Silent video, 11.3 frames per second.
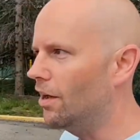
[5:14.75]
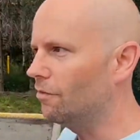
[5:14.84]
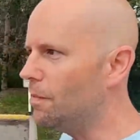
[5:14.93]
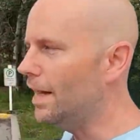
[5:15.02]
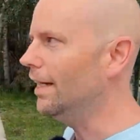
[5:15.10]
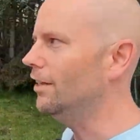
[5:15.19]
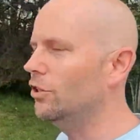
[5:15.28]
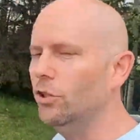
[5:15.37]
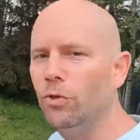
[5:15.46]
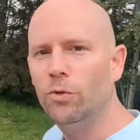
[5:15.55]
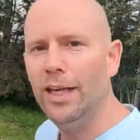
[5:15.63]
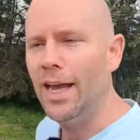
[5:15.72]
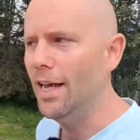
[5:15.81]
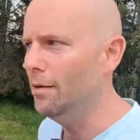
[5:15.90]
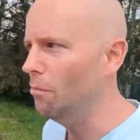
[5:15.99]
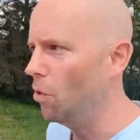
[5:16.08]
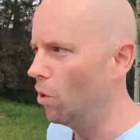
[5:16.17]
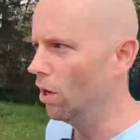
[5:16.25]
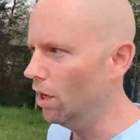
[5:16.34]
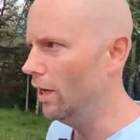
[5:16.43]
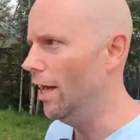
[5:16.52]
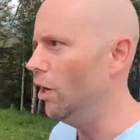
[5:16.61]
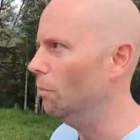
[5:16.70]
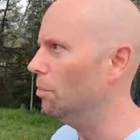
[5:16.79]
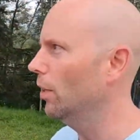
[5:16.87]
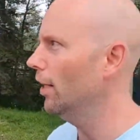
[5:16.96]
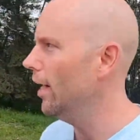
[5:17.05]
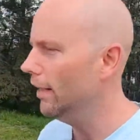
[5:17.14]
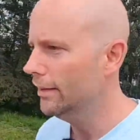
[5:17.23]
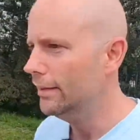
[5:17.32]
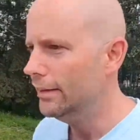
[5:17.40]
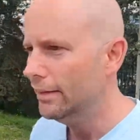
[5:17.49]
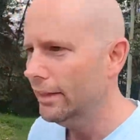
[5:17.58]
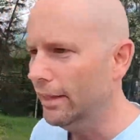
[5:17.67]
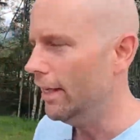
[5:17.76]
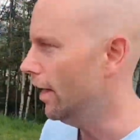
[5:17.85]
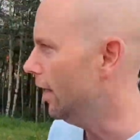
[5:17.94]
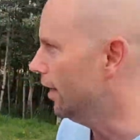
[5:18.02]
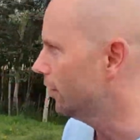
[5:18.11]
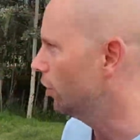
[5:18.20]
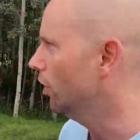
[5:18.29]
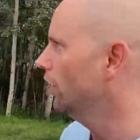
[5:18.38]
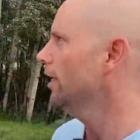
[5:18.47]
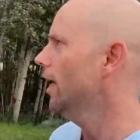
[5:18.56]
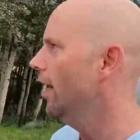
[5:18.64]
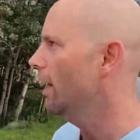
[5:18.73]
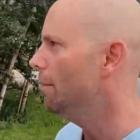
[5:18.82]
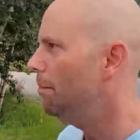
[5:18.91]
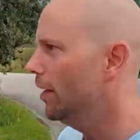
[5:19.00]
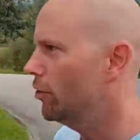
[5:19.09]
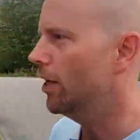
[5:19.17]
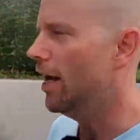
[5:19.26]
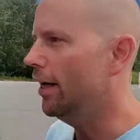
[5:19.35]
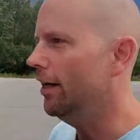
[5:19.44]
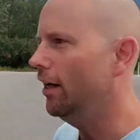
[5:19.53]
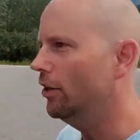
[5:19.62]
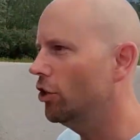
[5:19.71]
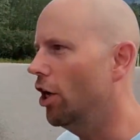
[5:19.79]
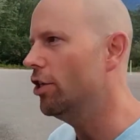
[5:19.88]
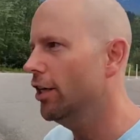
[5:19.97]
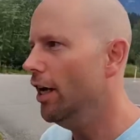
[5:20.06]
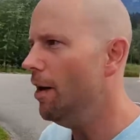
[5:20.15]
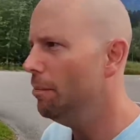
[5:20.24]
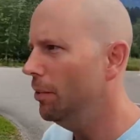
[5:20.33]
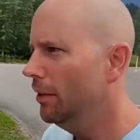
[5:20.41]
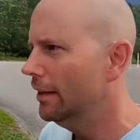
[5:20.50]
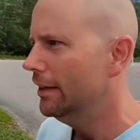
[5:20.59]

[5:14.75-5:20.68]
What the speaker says: have made it to Canmore, Alberta, and currently at a Petro-Canada charging up,